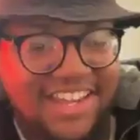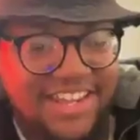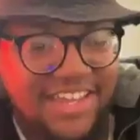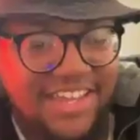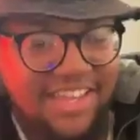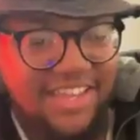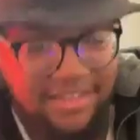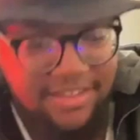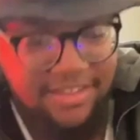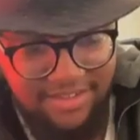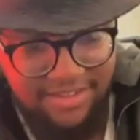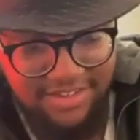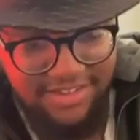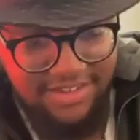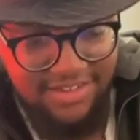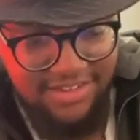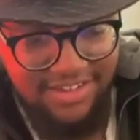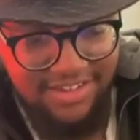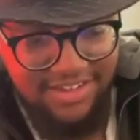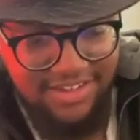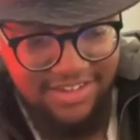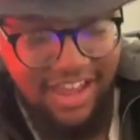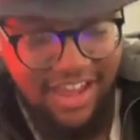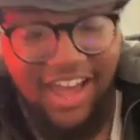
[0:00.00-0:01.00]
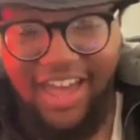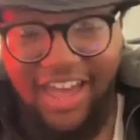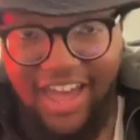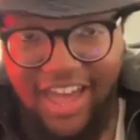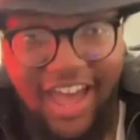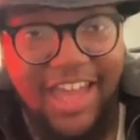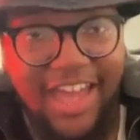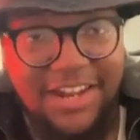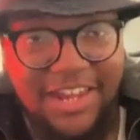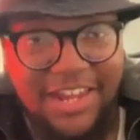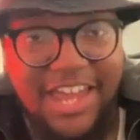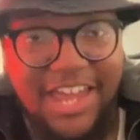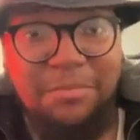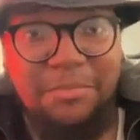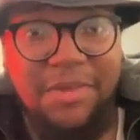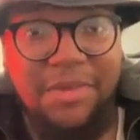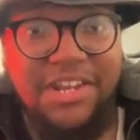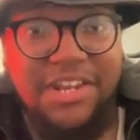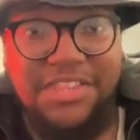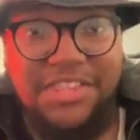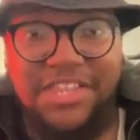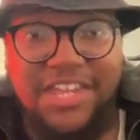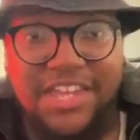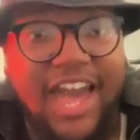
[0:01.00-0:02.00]
had I
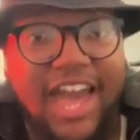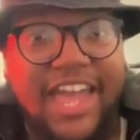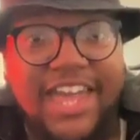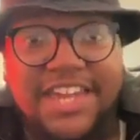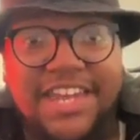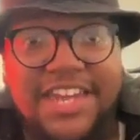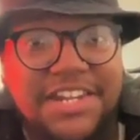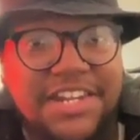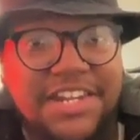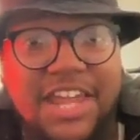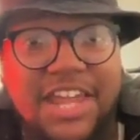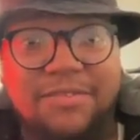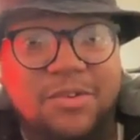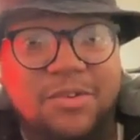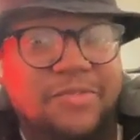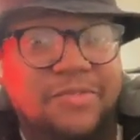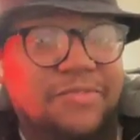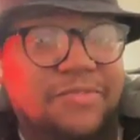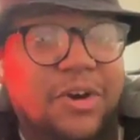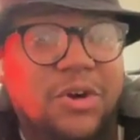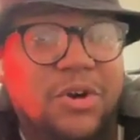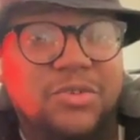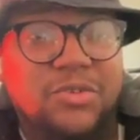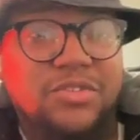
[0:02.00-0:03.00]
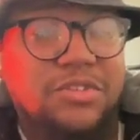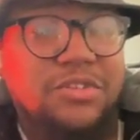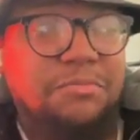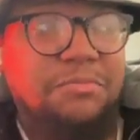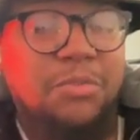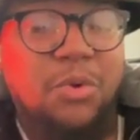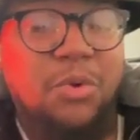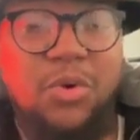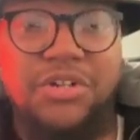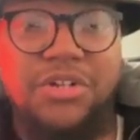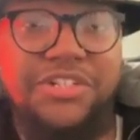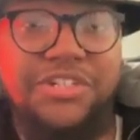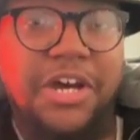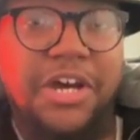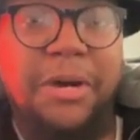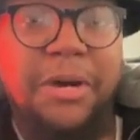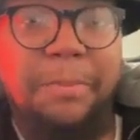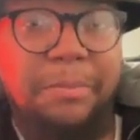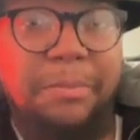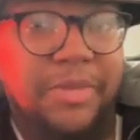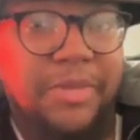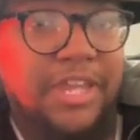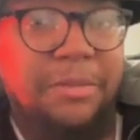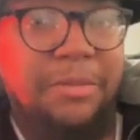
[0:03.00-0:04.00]
admittedly I had never felt more
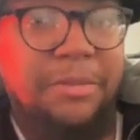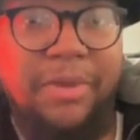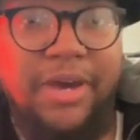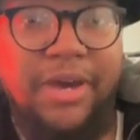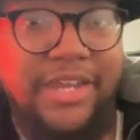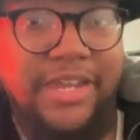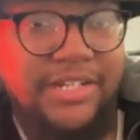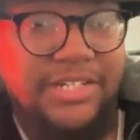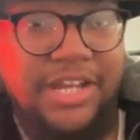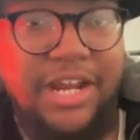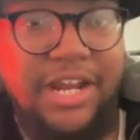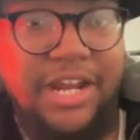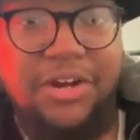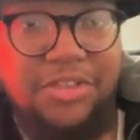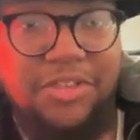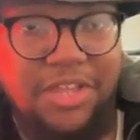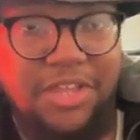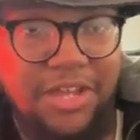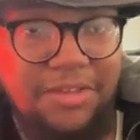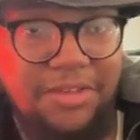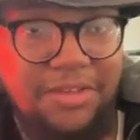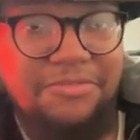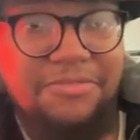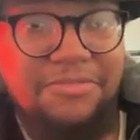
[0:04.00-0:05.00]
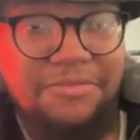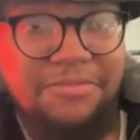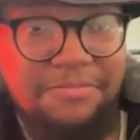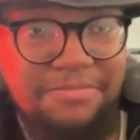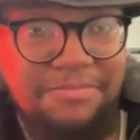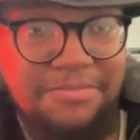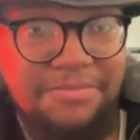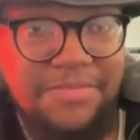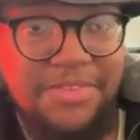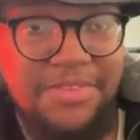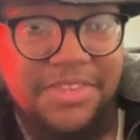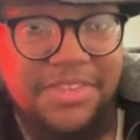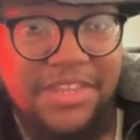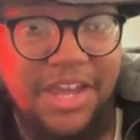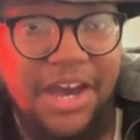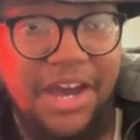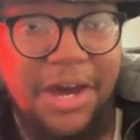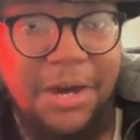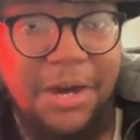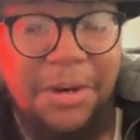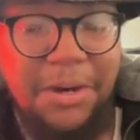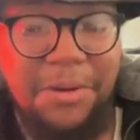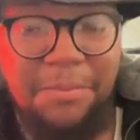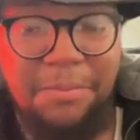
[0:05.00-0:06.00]
dumb in my entire life.
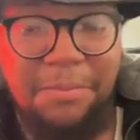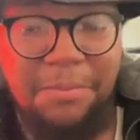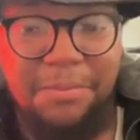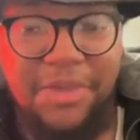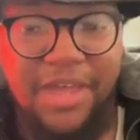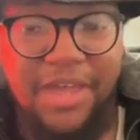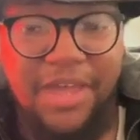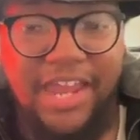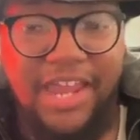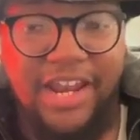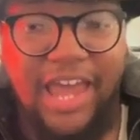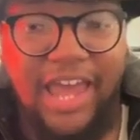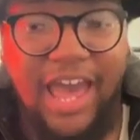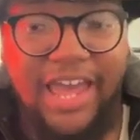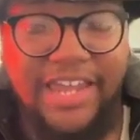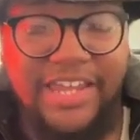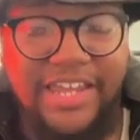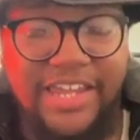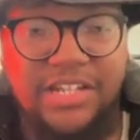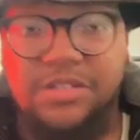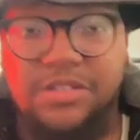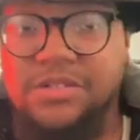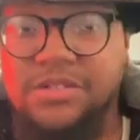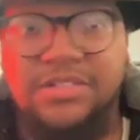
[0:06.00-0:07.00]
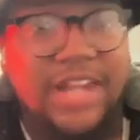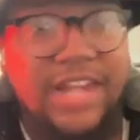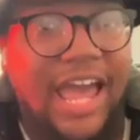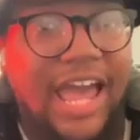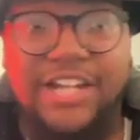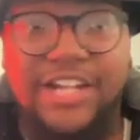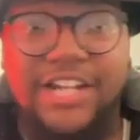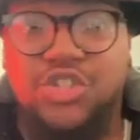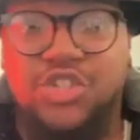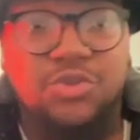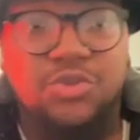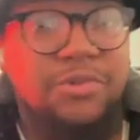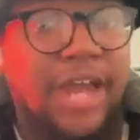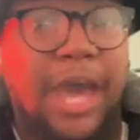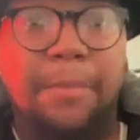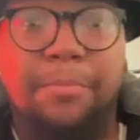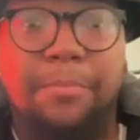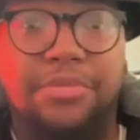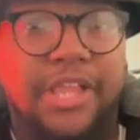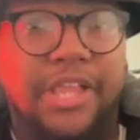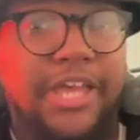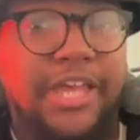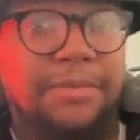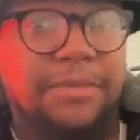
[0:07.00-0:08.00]
And I do
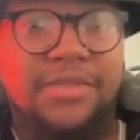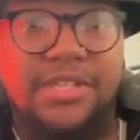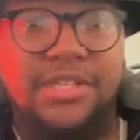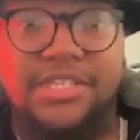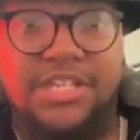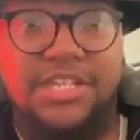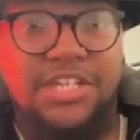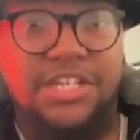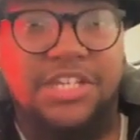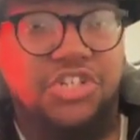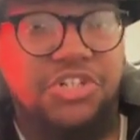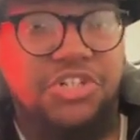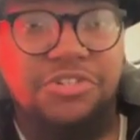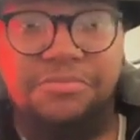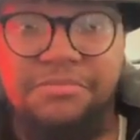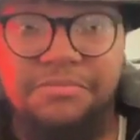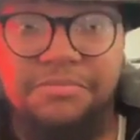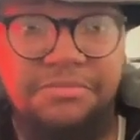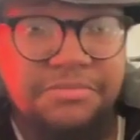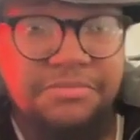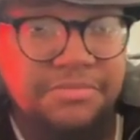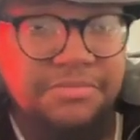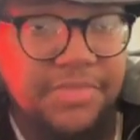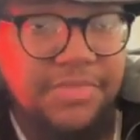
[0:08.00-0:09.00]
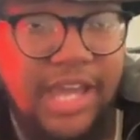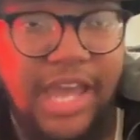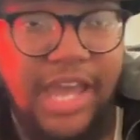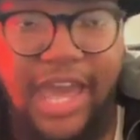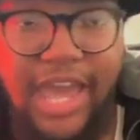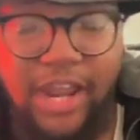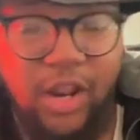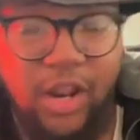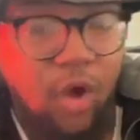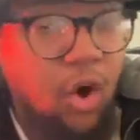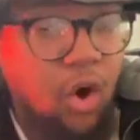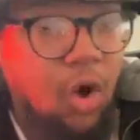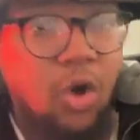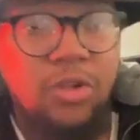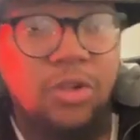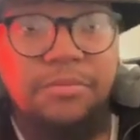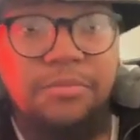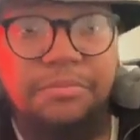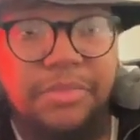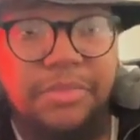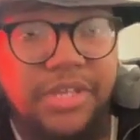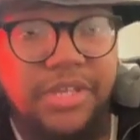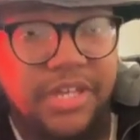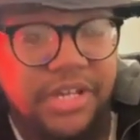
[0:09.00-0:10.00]
not blame the teacher at
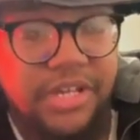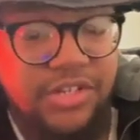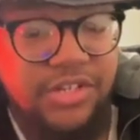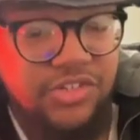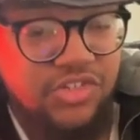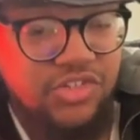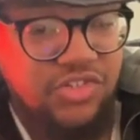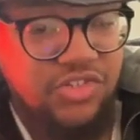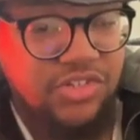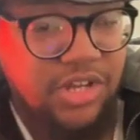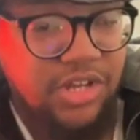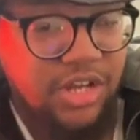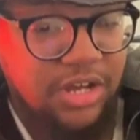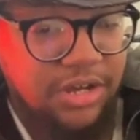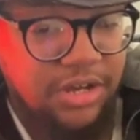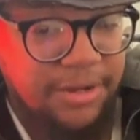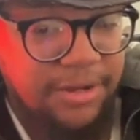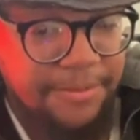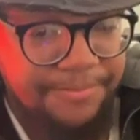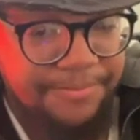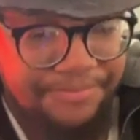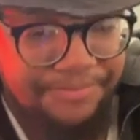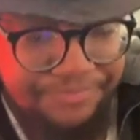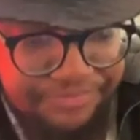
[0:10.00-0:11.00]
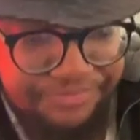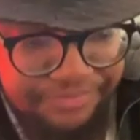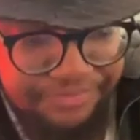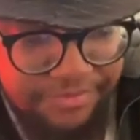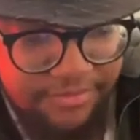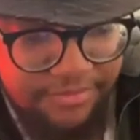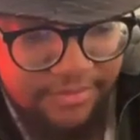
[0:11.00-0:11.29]
all because and